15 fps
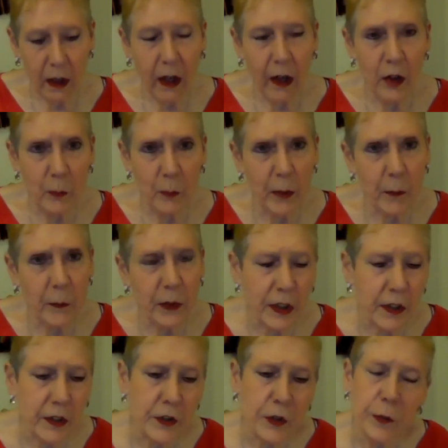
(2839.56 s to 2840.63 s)
I remember
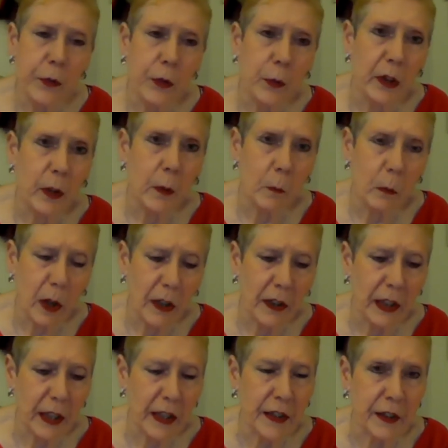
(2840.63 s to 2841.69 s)
interviewing one
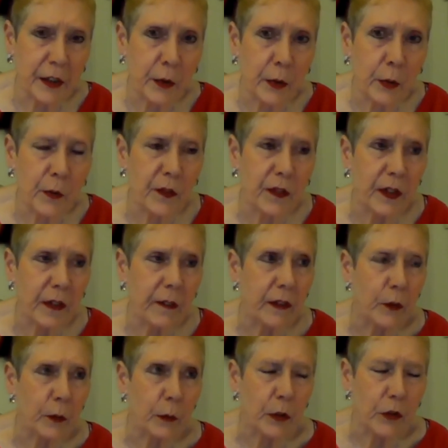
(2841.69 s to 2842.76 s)
lady who said
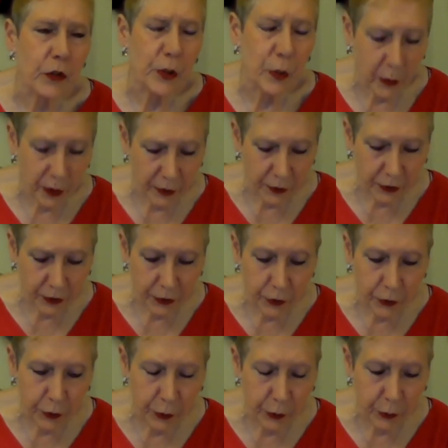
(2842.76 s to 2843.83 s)
that when she went
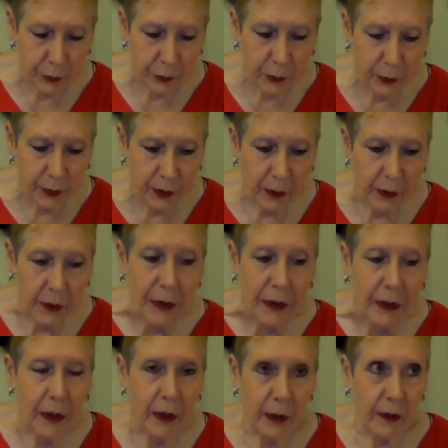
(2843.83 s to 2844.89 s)
to
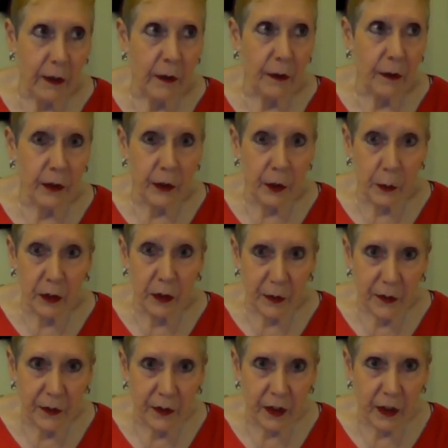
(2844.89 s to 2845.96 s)
the
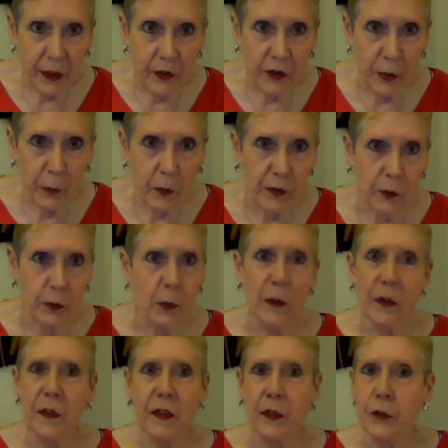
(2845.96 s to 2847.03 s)
USA, she was
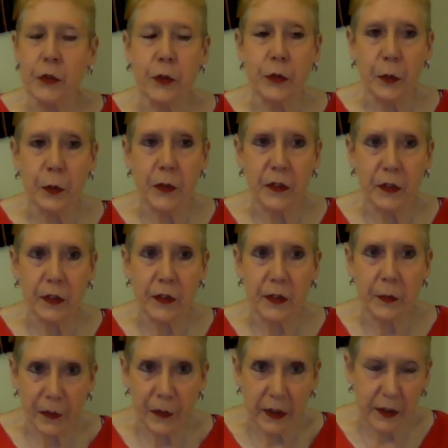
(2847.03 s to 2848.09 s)
always introduced as
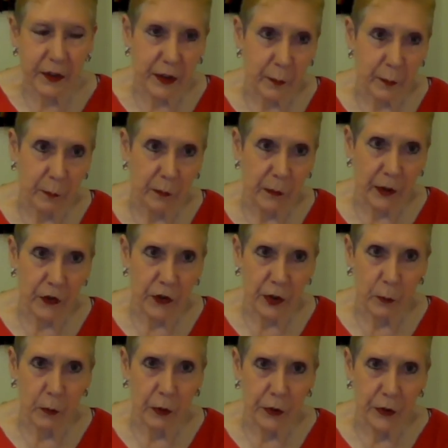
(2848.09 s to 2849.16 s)
a victim and
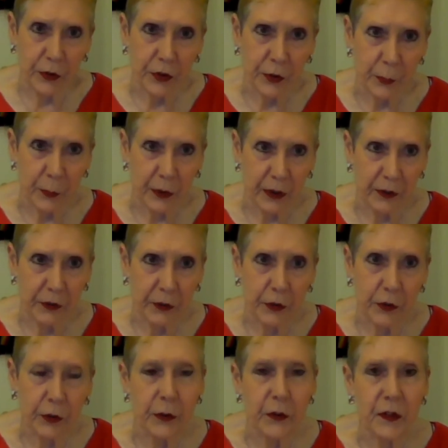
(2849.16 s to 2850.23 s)
she wanted to be
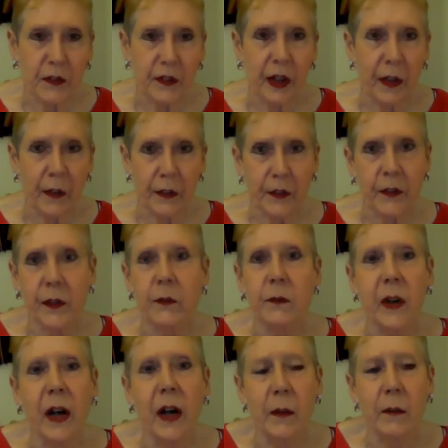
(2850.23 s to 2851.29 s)
introduced as a
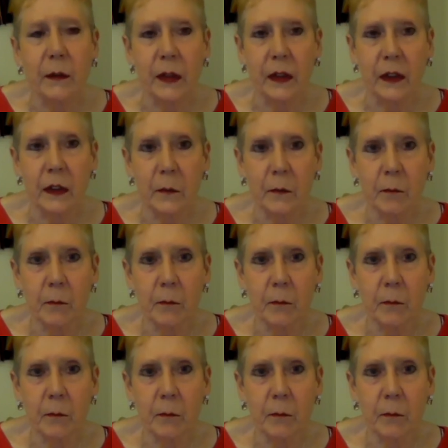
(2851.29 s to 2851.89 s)
survivor.